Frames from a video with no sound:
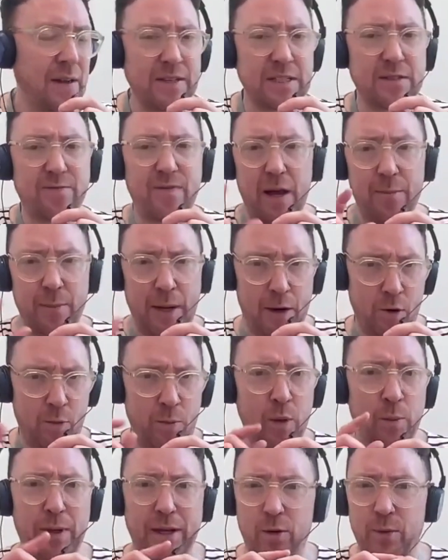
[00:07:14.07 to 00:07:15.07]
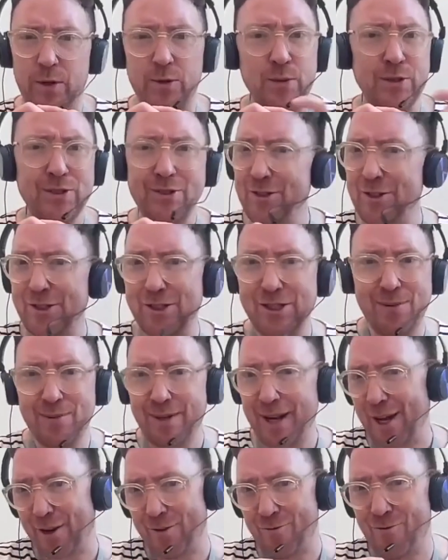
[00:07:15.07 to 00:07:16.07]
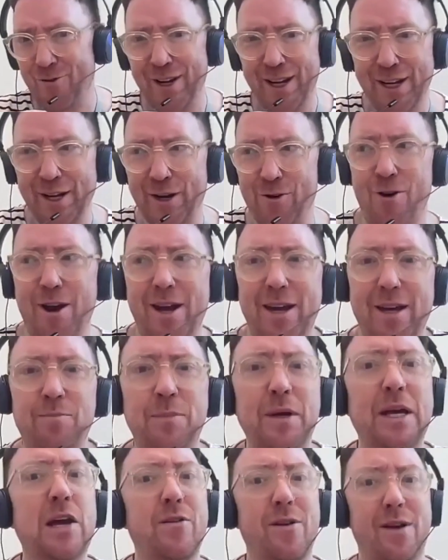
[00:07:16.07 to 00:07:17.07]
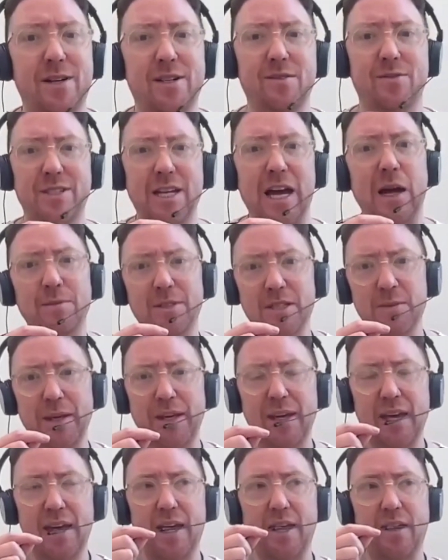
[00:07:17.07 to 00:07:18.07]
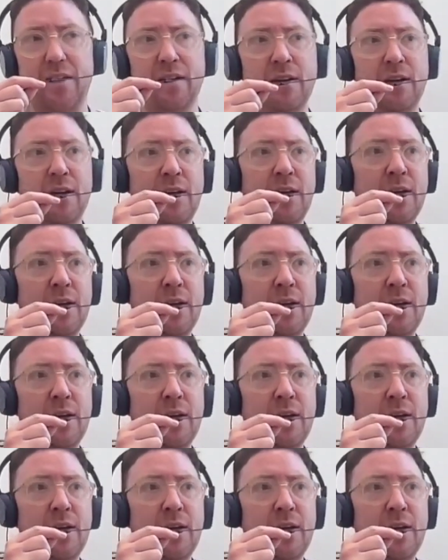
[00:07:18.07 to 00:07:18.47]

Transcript: this Weimar Republic, which seemed like a really great period of time to be in.